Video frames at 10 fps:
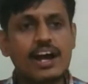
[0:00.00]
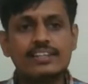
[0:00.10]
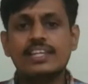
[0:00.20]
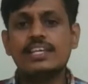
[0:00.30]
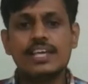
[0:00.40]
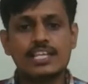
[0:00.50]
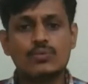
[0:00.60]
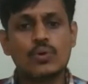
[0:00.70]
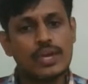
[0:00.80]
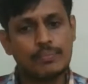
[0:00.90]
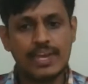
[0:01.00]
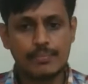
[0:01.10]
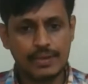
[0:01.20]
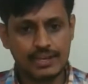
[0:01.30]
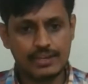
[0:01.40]
and the SOAP
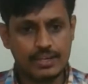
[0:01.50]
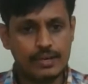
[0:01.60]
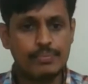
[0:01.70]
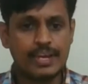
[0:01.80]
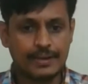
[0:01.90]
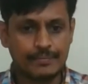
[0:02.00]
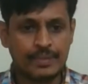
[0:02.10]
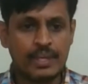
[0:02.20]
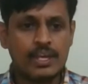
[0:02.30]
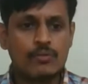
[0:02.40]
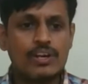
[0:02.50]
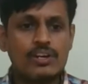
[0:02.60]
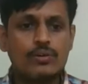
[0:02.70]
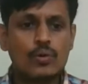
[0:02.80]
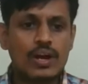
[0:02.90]
API. When
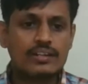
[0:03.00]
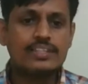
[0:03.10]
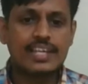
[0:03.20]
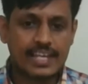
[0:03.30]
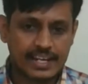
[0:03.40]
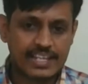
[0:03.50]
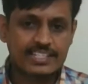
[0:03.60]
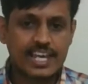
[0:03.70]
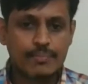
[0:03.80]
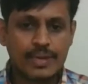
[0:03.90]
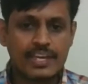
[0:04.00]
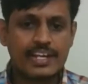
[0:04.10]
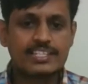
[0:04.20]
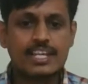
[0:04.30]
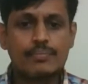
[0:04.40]
you look at the REST
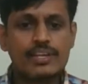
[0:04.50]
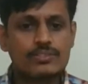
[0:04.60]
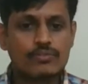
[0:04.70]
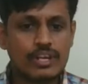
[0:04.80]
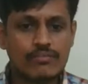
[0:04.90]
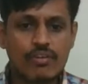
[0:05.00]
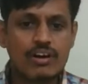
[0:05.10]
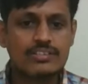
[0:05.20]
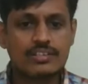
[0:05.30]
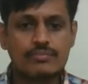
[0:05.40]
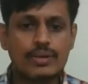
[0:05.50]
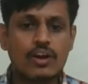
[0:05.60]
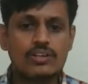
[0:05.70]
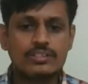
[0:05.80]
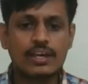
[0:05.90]
APIs are very faster
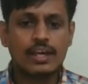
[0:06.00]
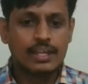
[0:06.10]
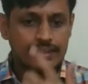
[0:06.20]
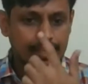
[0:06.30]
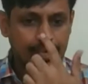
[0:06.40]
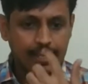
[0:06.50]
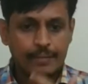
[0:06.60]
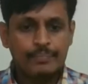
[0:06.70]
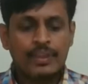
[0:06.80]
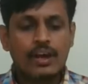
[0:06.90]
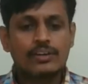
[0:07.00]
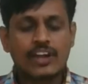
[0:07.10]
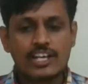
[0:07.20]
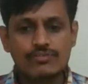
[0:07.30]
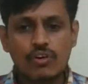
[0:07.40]
because they
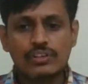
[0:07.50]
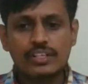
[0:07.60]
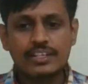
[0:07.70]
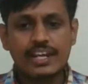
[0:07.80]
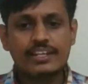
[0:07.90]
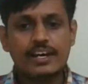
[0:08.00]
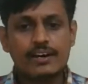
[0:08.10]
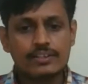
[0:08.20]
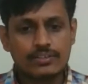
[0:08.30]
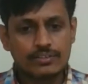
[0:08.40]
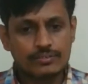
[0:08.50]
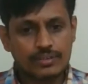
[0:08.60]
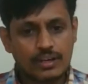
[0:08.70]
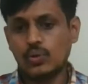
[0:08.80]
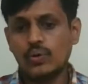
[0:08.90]
transfer the data
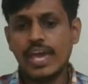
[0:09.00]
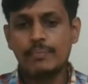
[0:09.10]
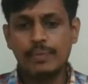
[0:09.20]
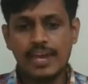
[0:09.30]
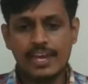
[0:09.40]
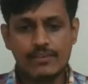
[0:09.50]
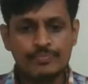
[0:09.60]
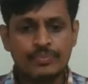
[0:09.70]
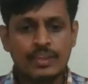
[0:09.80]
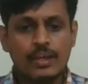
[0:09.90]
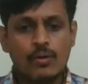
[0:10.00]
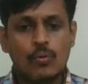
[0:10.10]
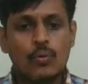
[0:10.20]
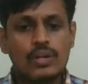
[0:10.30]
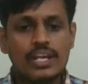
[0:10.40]
through API
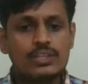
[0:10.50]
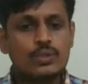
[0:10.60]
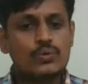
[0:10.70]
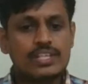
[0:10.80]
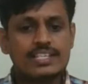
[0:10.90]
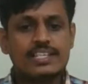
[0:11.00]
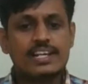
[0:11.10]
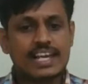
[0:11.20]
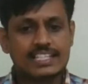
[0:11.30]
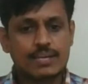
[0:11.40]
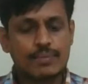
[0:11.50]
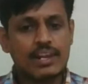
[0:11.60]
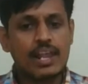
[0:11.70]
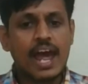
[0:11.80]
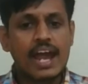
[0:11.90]
only through JSON and
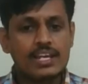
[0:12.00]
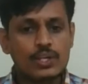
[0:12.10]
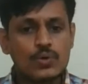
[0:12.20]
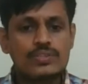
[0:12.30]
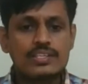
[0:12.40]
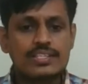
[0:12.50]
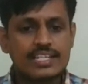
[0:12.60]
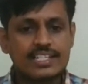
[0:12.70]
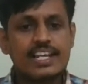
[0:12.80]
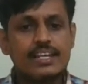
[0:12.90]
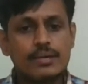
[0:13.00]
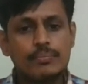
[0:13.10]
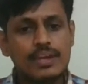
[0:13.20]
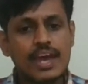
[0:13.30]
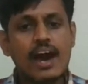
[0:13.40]
XML, and uses
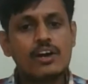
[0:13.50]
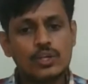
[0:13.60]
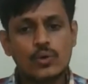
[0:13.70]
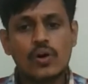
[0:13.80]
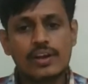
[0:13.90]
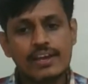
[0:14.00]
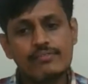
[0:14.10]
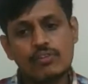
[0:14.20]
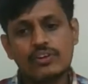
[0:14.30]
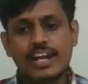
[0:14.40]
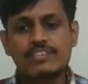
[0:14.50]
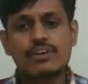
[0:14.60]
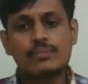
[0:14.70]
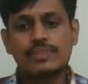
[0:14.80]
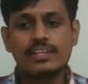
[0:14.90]
HTTP or URI for
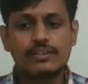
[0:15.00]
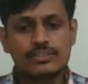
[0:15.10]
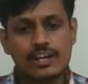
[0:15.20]
transforming